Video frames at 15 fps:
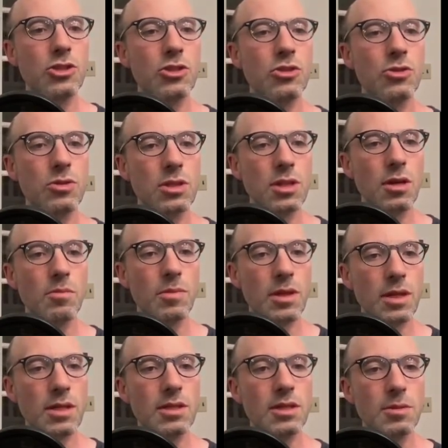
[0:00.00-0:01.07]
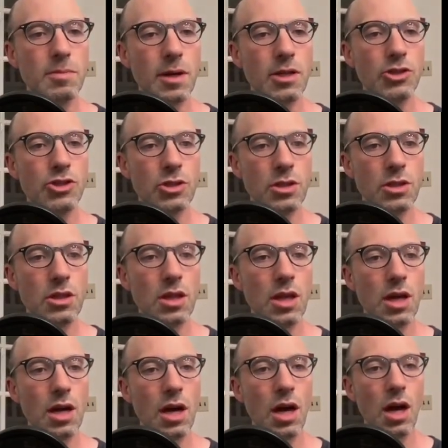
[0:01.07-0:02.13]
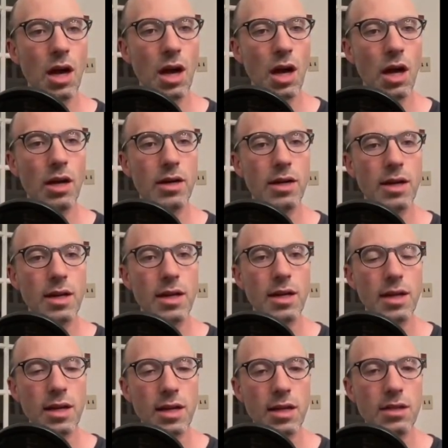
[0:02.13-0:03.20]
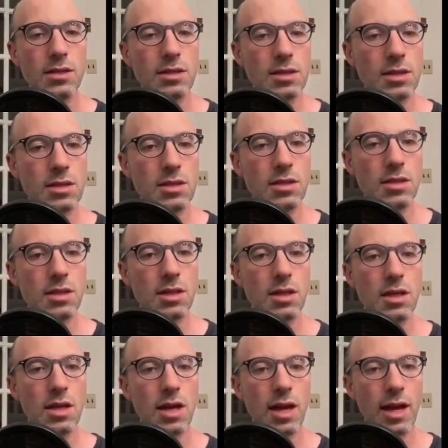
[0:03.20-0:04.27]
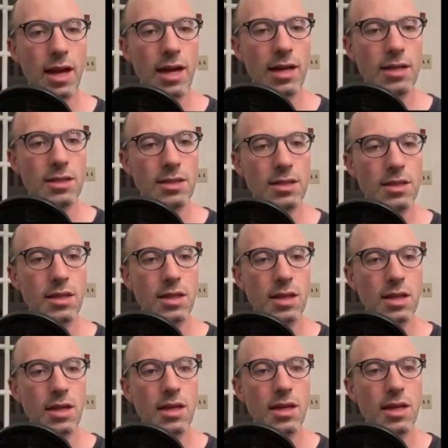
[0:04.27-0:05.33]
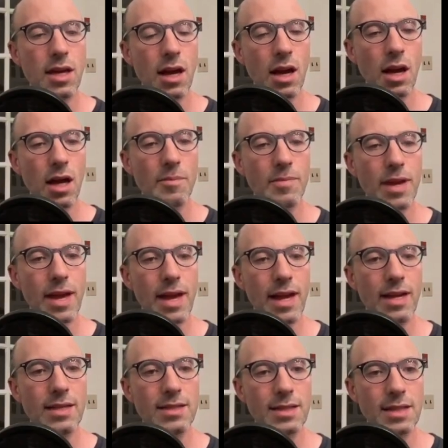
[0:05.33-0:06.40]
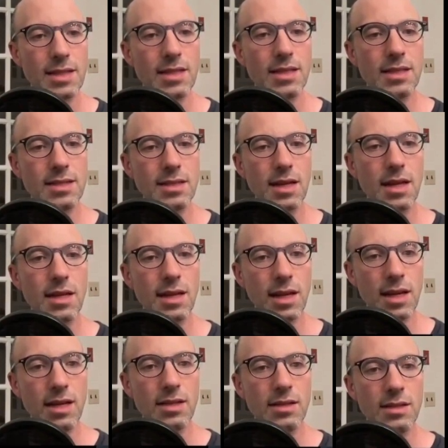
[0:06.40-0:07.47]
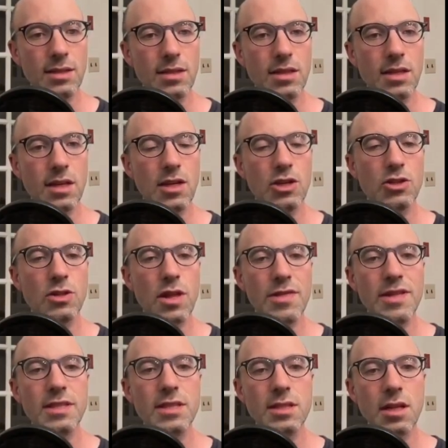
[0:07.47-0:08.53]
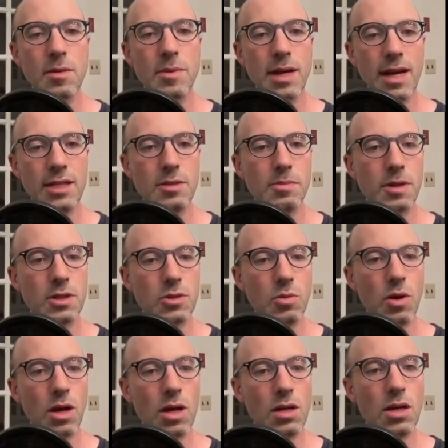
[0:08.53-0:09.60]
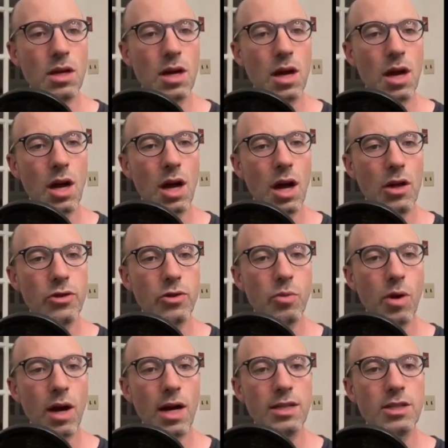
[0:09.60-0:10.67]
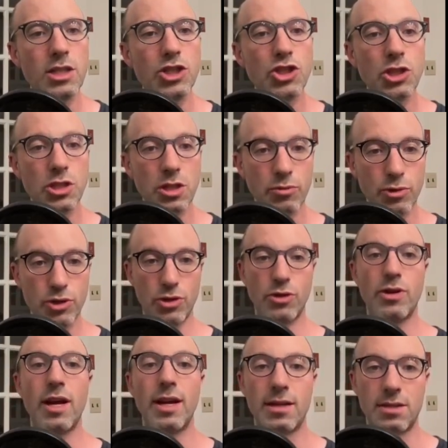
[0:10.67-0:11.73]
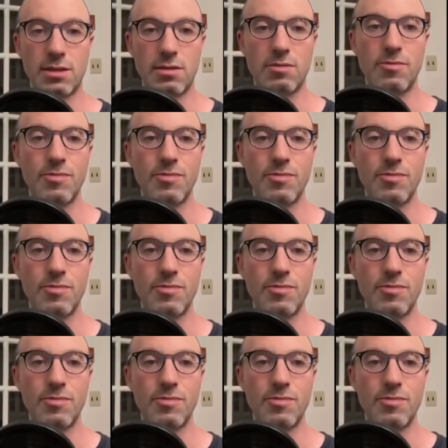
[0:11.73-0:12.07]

do something special on ints x, um, x is an int, so then this is gonna be x plus one Otherwise, it's just going to return x.